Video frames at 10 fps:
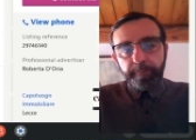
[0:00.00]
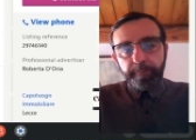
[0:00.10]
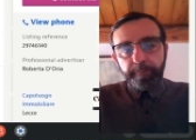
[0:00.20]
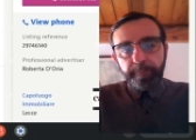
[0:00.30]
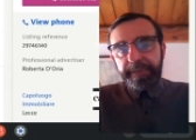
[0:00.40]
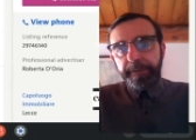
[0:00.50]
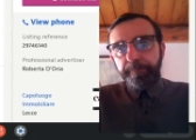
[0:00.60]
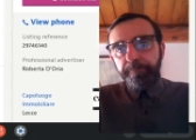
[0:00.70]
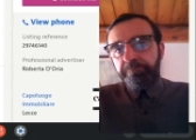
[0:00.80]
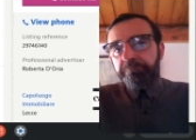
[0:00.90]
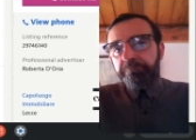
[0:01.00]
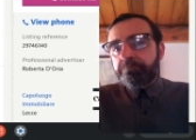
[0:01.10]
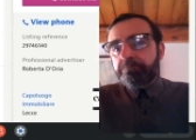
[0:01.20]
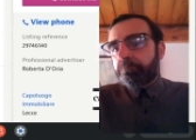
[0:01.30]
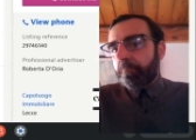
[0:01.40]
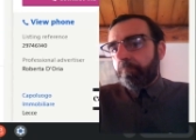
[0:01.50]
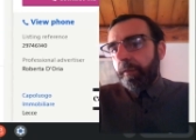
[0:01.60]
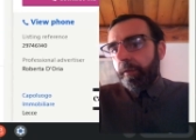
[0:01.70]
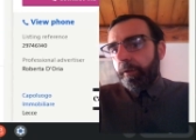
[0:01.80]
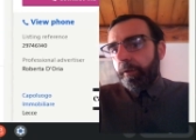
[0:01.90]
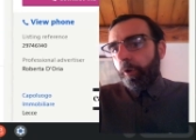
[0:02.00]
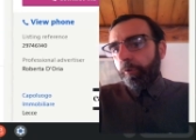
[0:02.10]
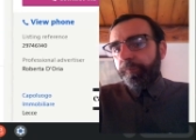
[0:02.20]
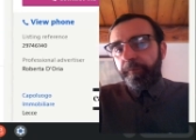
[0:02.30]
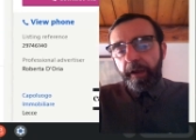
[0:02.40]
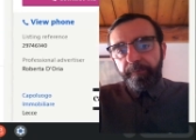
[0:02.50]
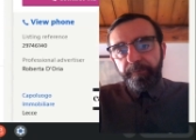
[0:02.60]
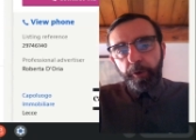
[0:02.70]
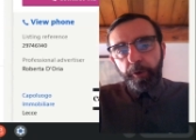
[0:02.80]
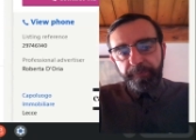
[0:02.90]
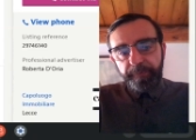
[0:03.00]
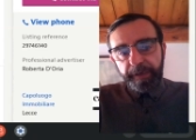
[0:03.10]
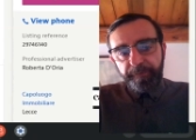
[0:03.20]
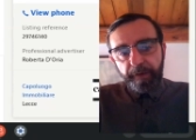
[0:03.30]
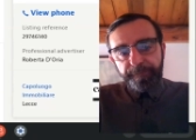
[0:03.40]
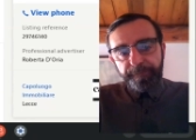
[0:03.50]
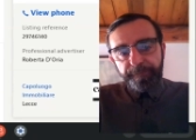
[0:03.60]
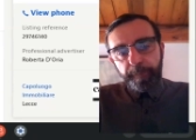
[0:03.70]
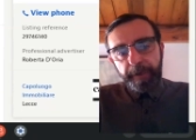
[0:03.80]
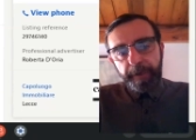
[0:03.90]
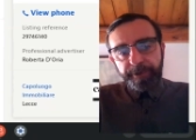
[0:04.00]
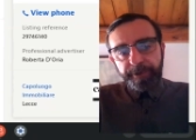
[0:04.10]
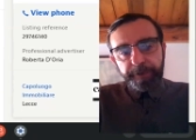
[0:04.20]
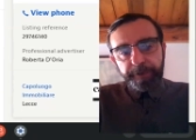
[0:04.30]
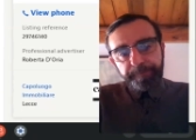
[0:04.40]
to the sea, not very far from Lecce.